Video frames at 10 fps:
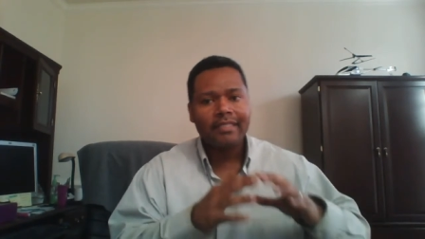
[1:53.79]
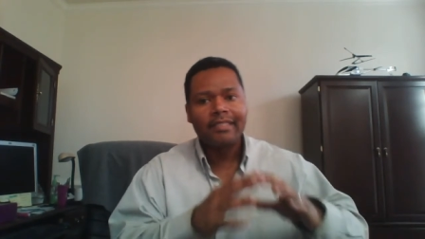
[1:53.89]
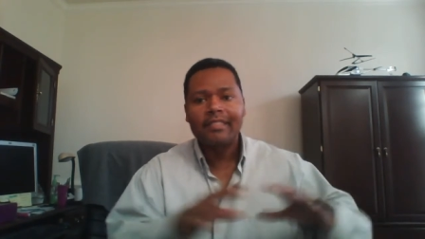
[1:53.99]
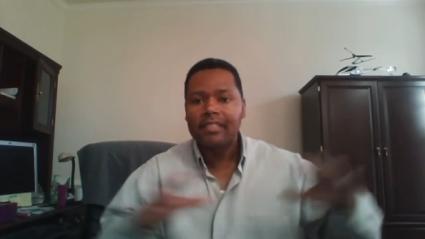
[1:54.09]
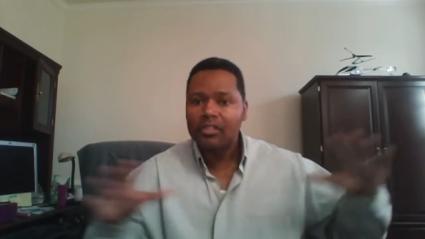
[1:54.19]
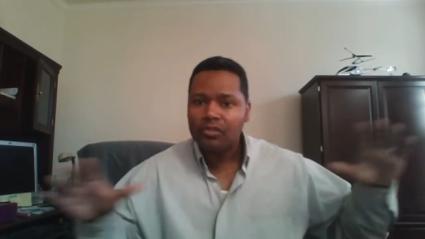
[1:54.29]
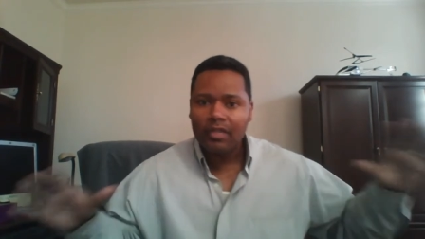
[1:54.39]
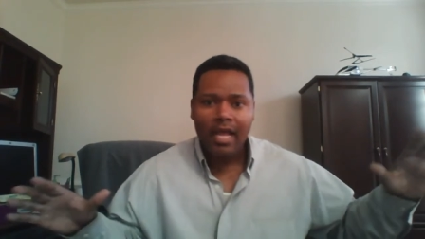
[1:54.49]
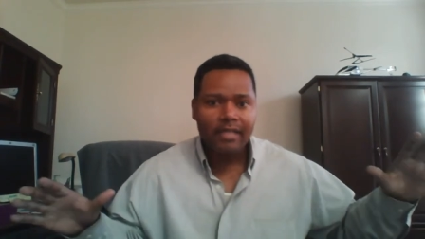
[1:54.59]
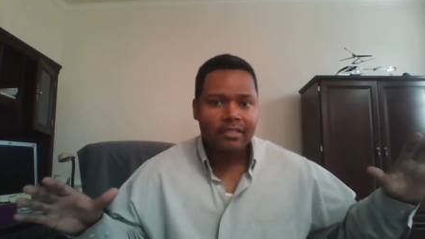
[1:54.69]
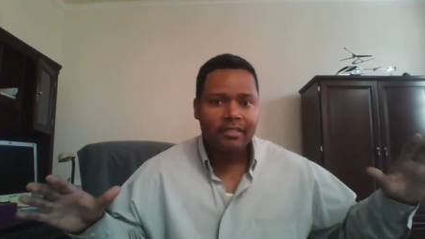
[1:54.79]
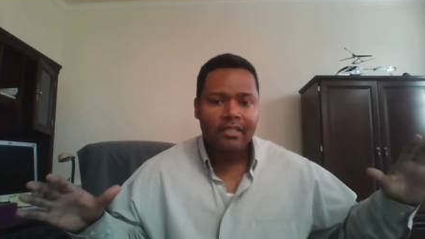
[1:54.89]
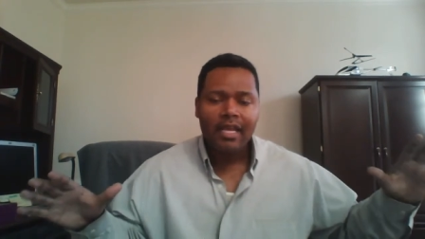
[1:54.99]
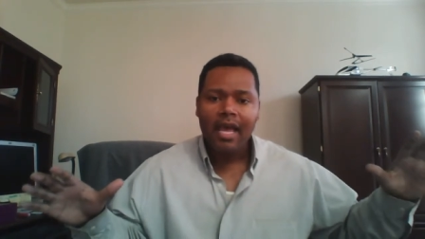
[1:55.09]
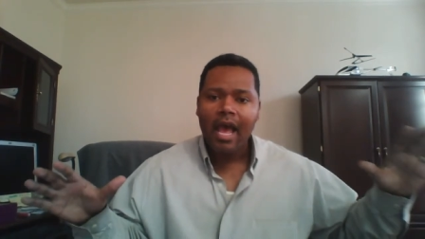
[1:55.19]
It
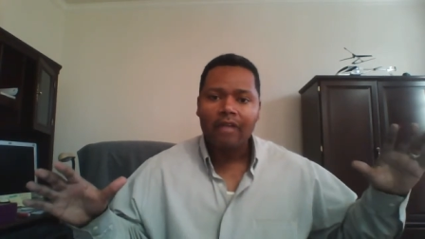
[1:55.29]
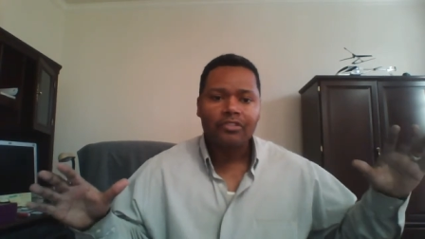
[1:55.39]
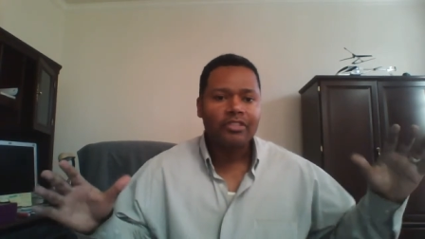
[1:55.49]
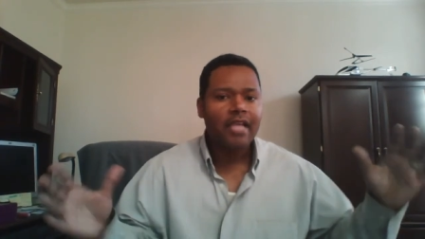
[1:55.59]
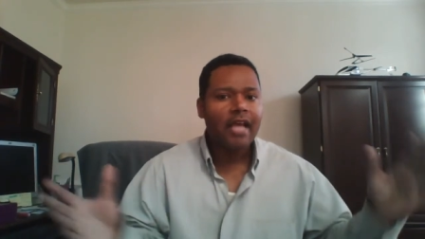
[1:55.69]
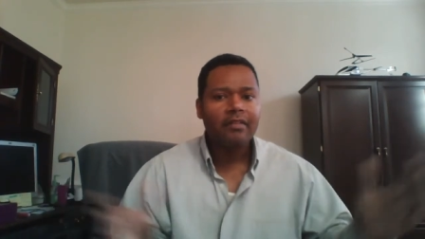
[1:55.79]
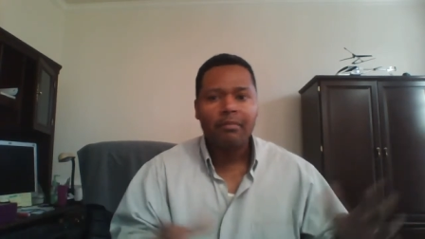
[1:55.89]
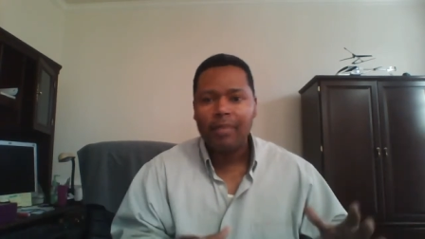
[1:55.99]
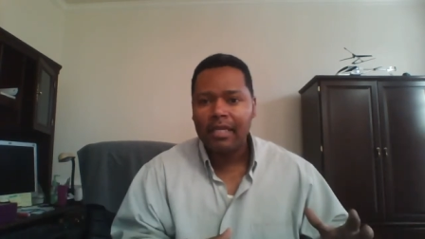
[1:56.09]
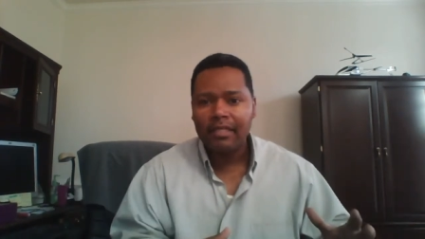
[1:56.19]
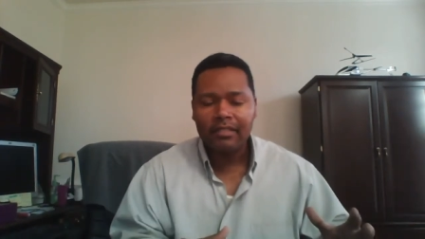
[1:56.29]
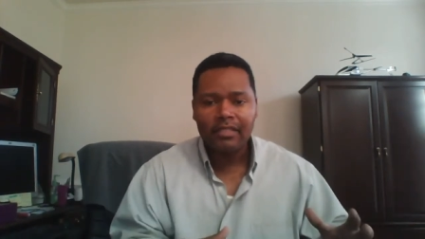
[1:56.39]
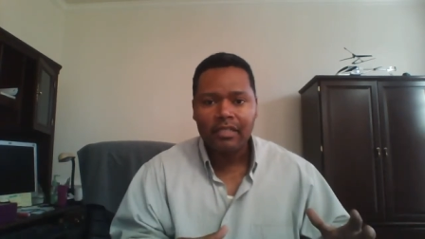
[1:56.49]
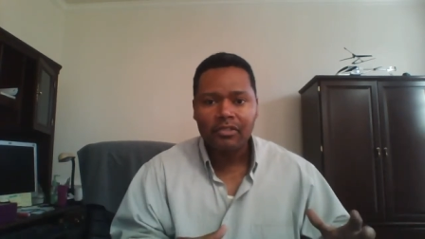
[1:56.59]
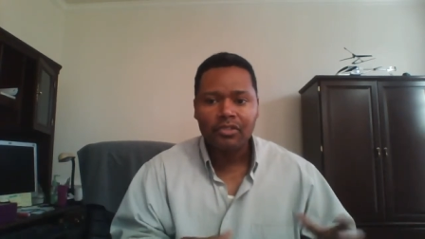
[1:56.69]
decentralizes outside of the banking
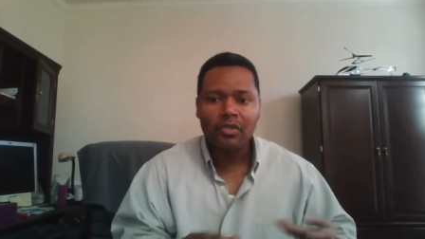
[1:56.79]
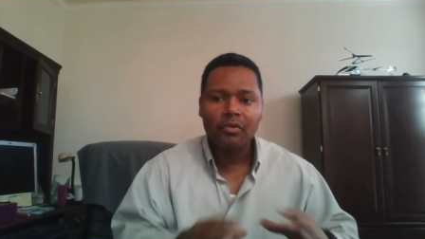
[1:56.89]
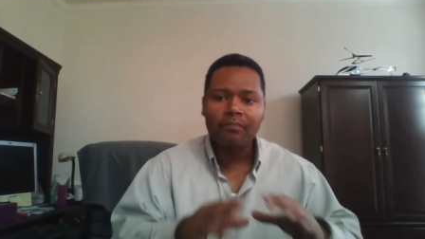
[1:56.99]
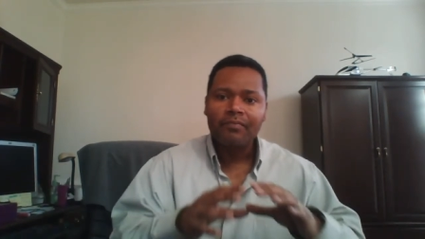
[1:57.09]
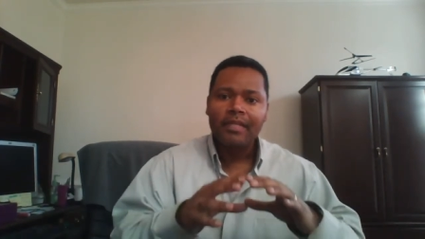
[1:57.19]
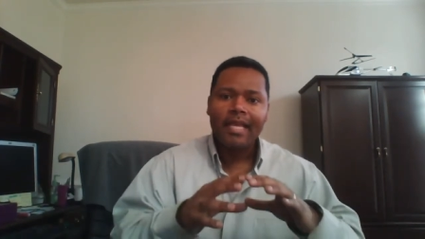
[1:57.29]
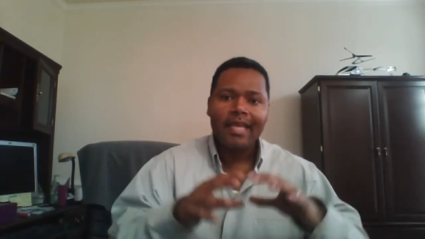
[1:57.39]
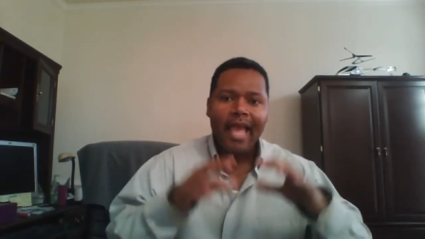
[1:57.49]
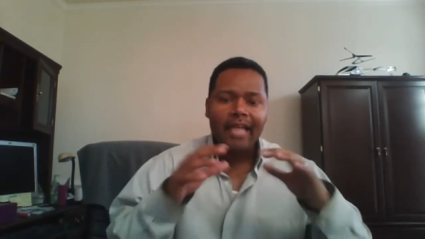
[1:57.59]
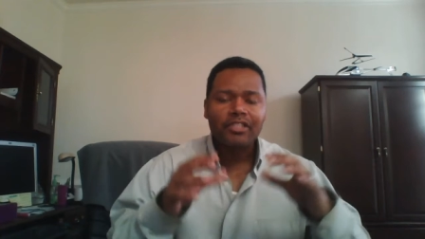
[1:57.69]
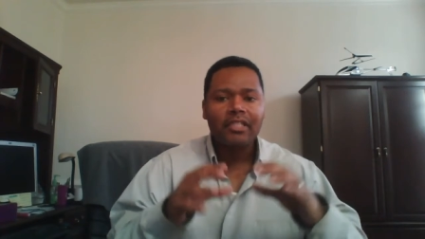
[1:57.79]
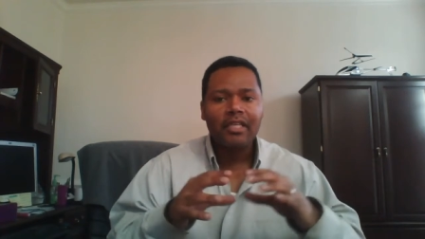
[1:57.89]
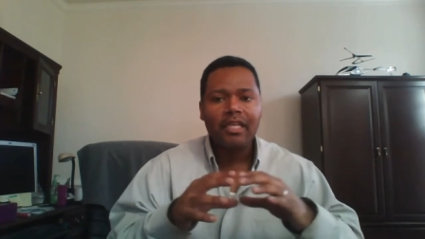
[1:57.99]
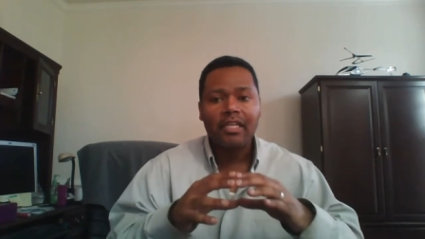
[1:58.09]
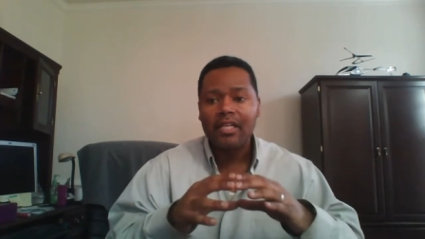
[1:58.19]
sector. So it
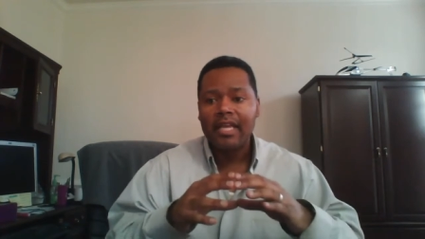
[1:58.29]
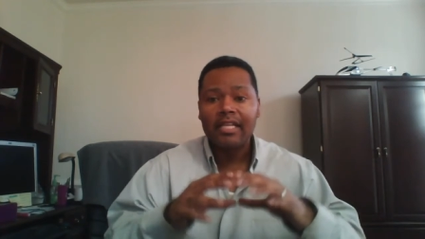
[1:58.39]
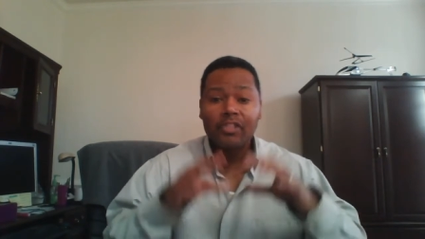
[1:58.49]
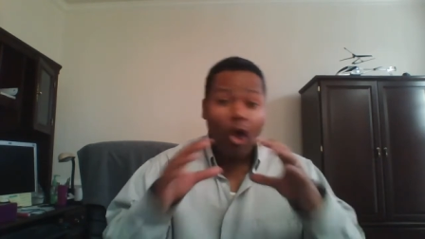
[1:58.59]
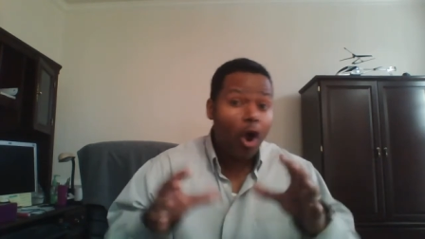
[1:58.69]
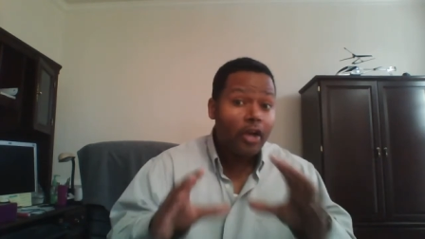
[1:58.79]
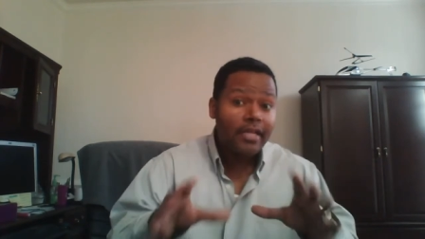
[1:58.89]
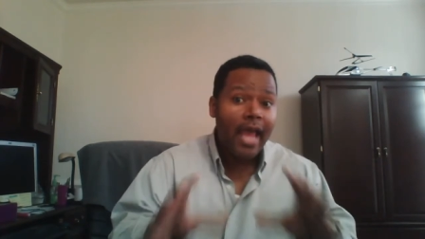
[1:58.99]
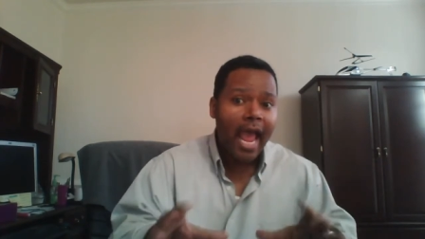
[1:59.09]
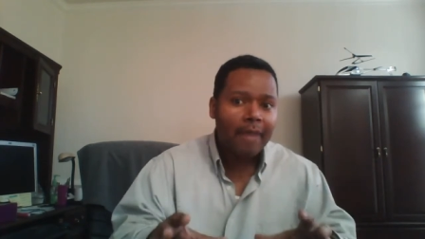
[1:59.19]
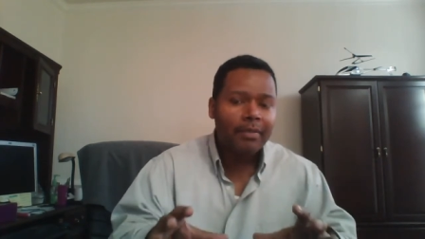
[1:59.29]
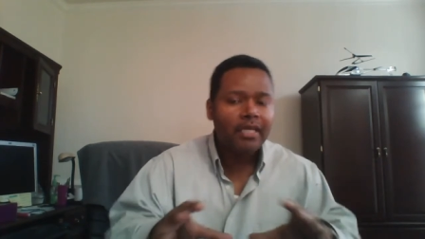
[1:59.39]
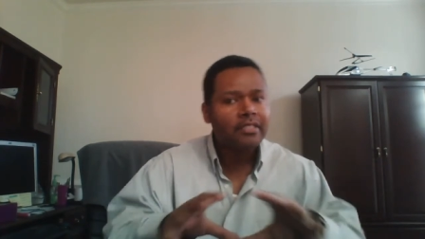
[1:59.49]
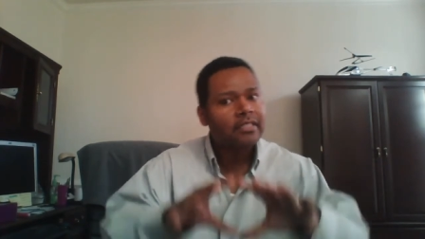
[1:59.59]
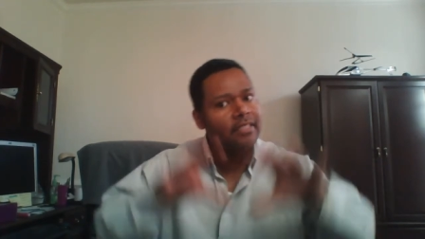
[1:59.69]
actually, and, it, and it's hard to hack
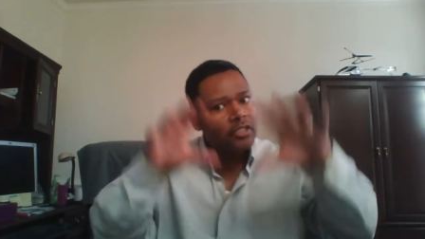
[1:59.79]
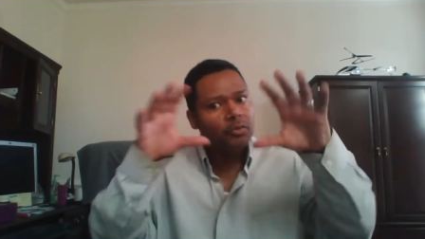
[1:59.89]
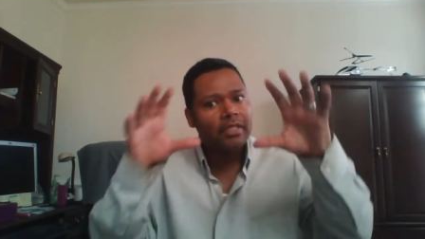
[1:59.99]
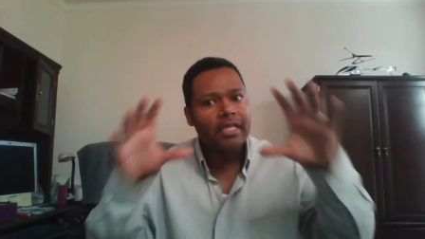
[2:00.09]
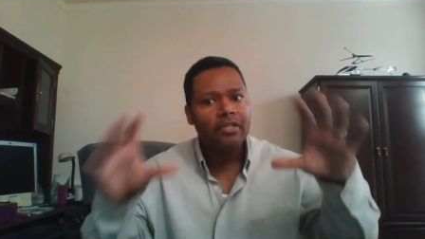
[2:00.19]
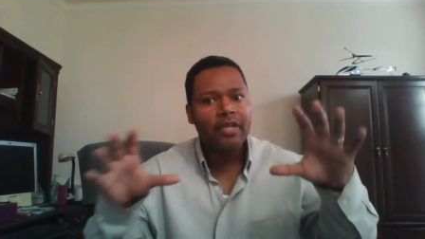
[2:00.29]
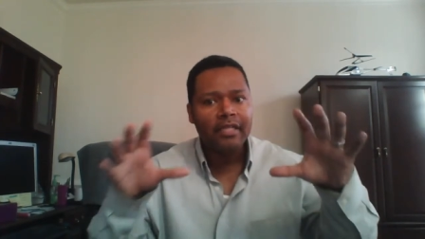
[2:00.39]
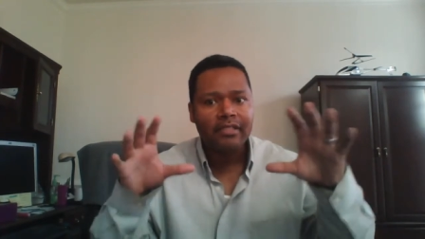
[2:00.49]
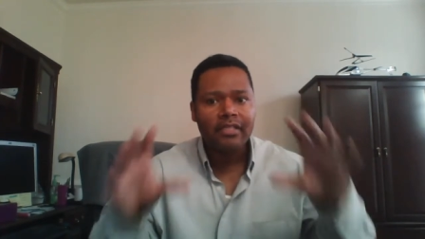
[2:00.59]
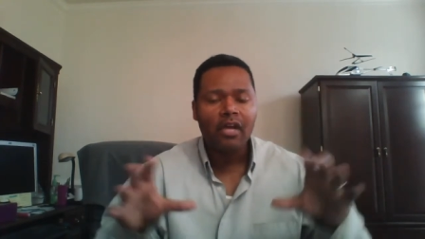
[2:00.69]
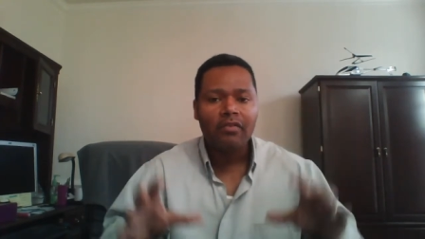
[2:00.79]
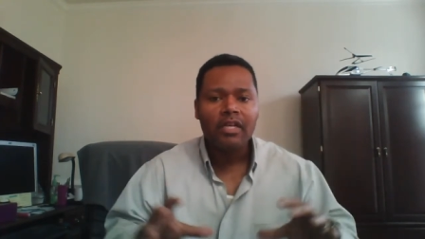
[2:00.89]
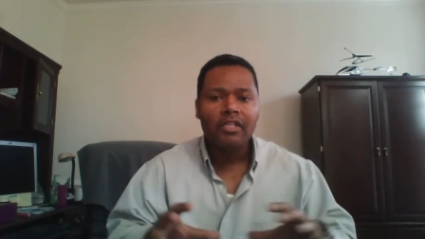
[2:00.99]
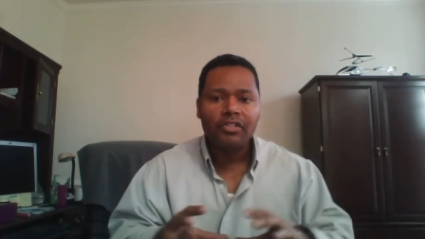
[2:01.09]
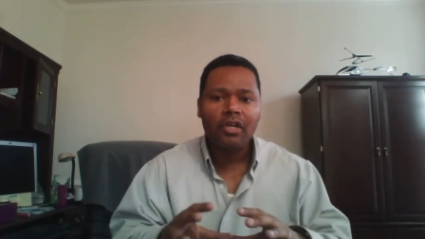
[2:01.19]
because it deals with the internet itself.
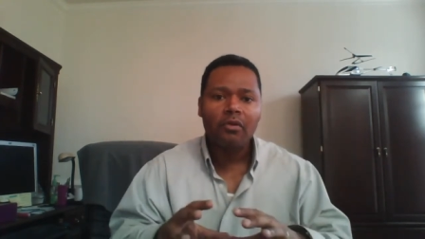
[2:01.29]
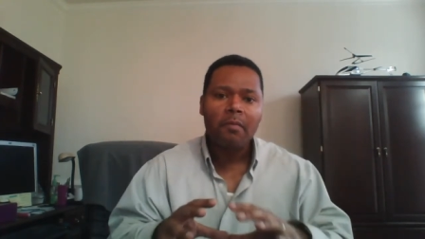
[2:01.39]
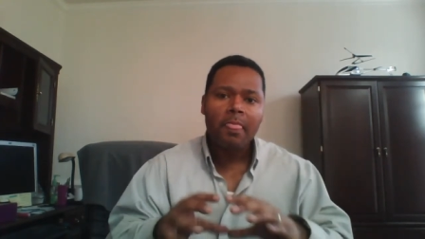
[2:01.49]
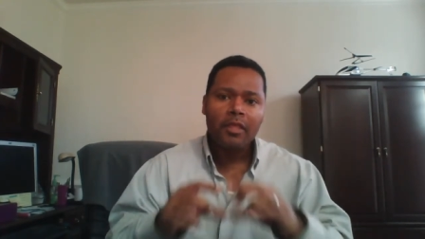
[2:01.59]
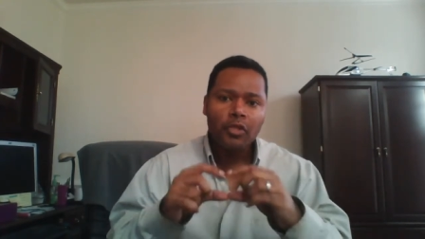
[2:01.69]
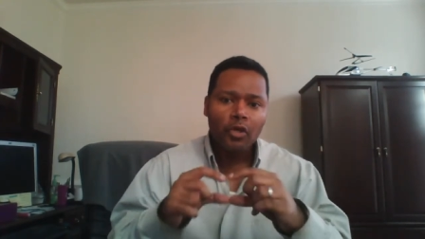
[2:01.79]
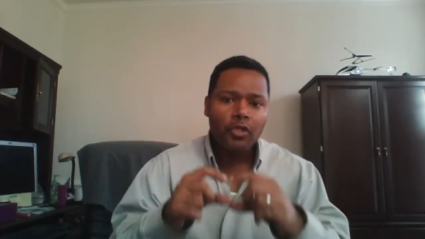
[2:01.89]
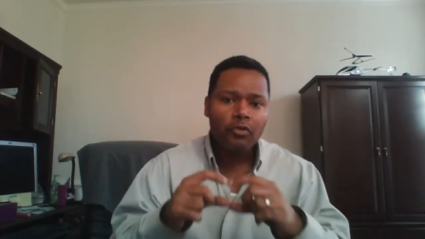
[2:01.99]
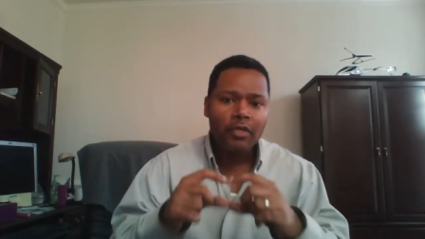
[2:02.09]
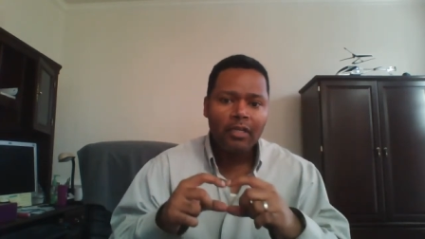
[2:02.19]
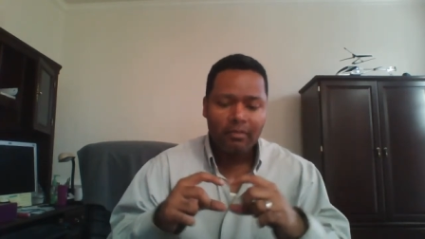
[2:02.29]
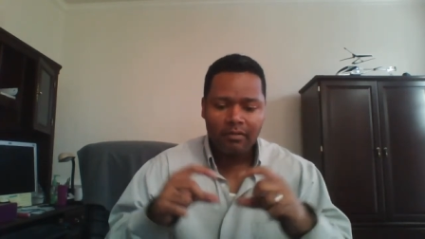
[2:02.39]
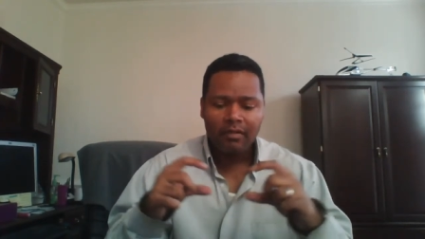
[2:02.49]
So your unique